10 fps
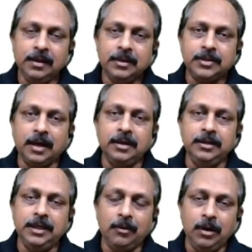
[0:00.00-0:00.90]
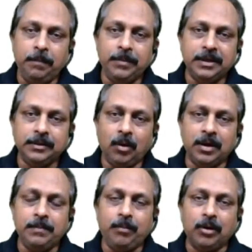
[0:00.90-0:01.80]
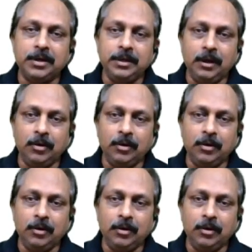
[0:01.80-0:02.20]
Sudden development or important